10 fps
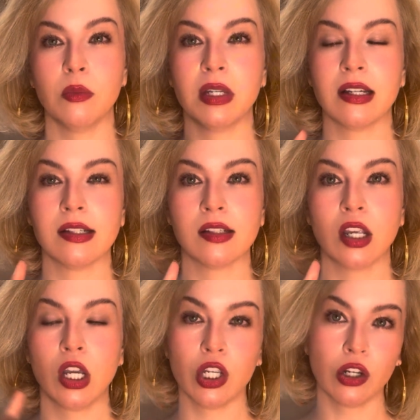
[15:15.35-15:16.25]
because
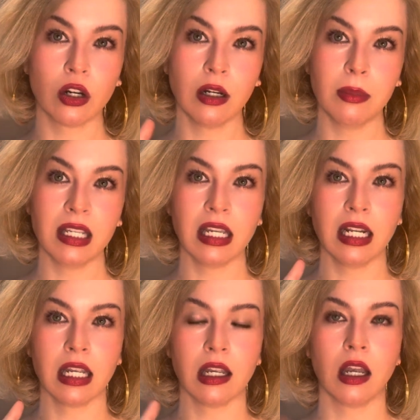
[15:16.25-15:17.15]
you're going to be
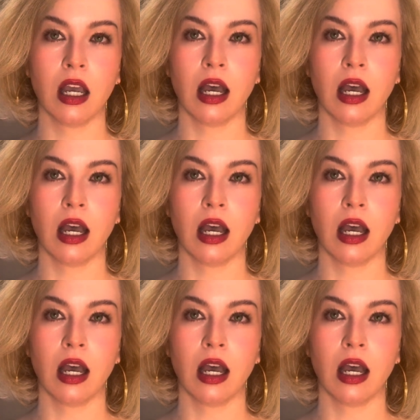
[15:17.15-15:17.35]
getting